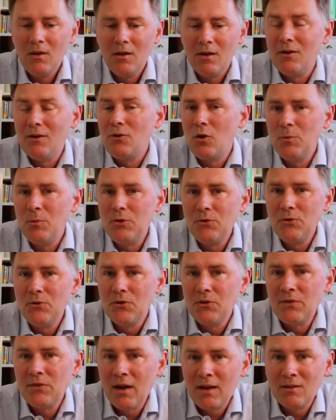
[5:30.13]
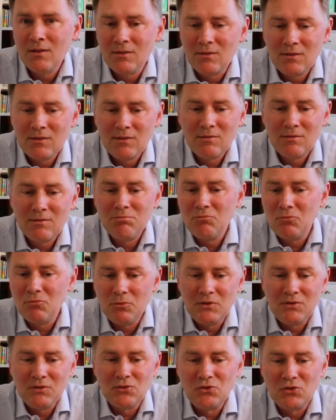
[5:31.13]
In computer science,
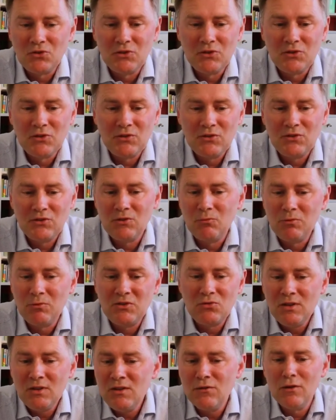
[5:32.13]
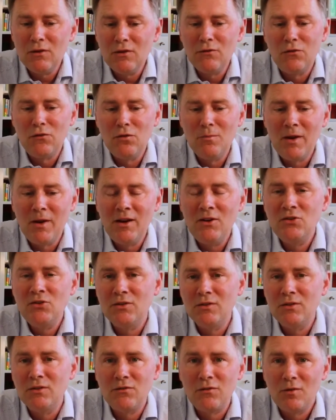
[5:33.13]
researchers retrieve
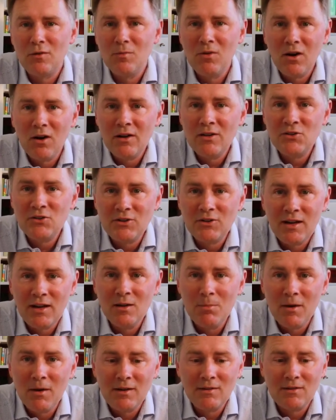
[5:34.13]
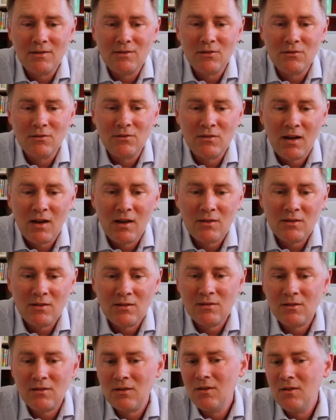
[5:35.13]
information from large databases of
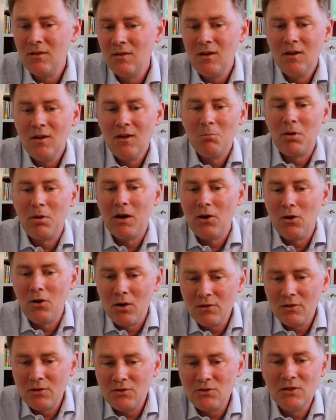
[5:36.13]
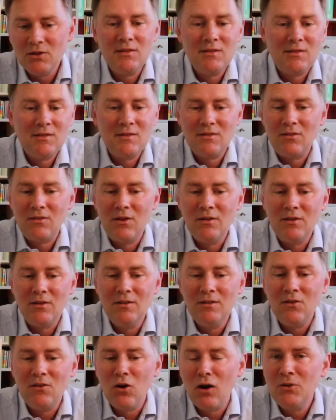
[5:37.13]
text. Biologists study
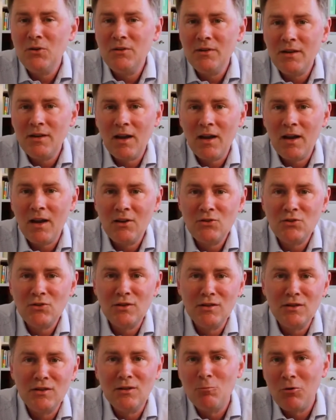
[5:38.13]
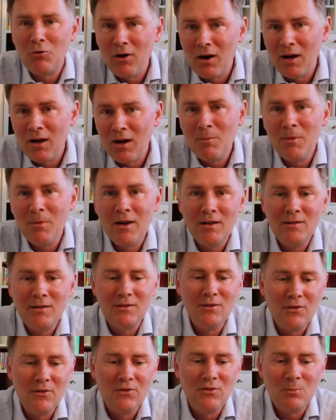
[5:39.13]
communication in primates and
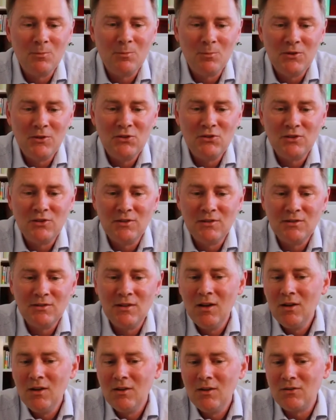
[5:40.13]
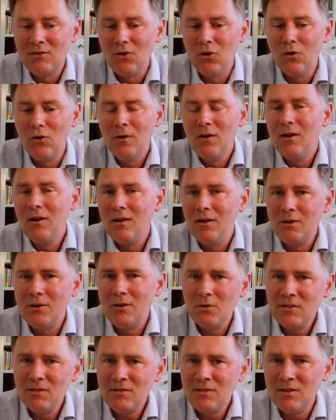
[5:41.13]
other species. So
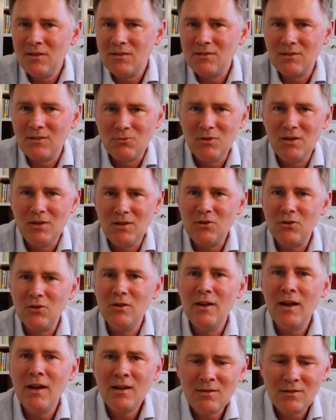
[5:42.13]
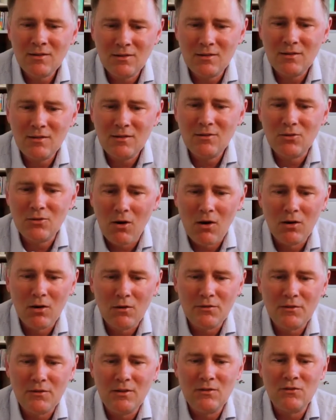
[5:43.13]
linguistics is really connected to all
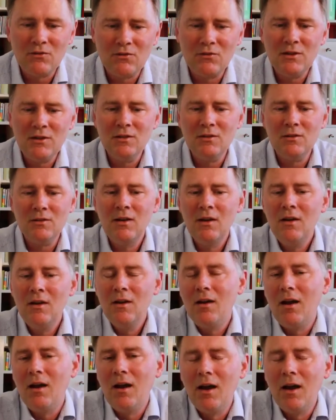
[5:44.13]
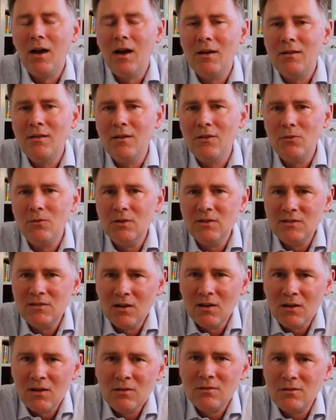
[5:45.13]
of these fields, and the
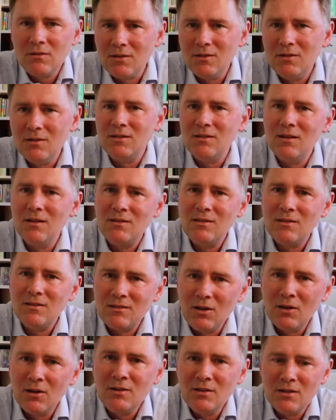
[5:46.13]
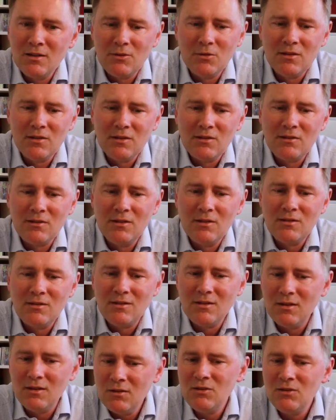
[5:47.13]
result is that studying linguistics
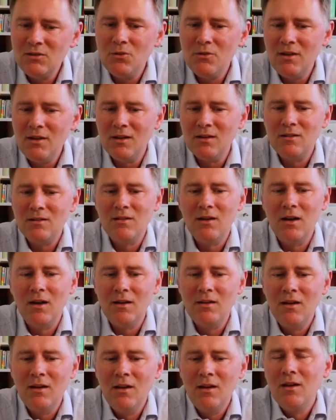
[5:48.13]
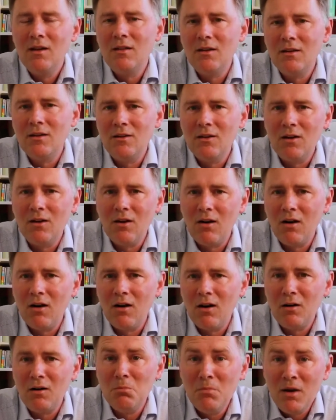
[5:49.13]
gives you the insight that there
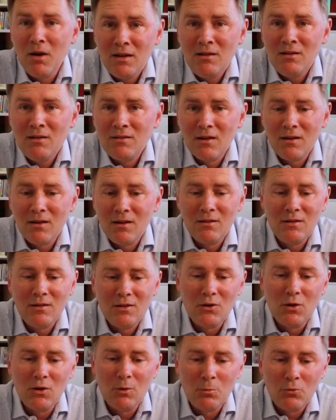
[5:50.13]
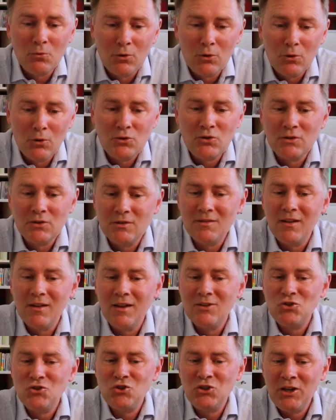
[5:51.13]
are many scientific approaches
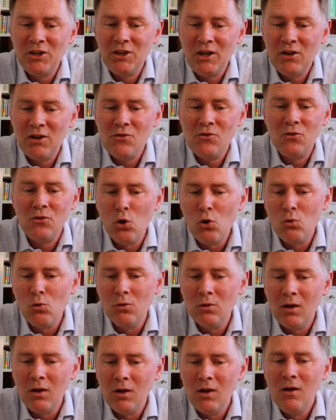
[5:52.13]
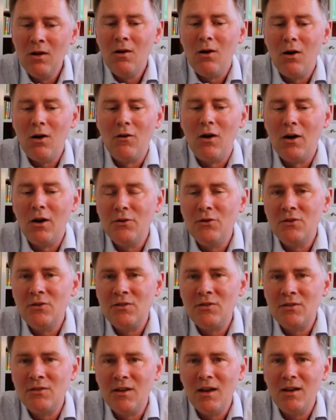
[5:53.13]
that share the goal of
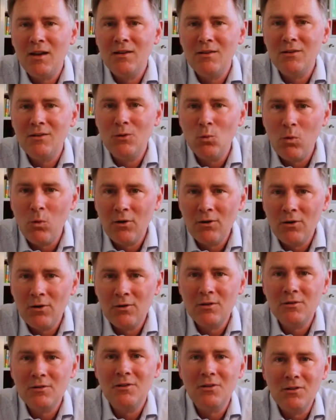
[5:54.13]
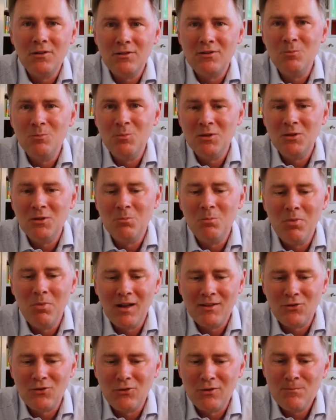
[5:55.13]
understanding the world a little bit
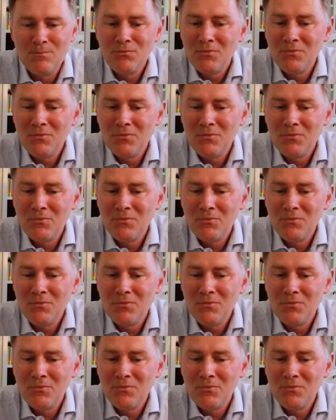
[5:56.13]
better.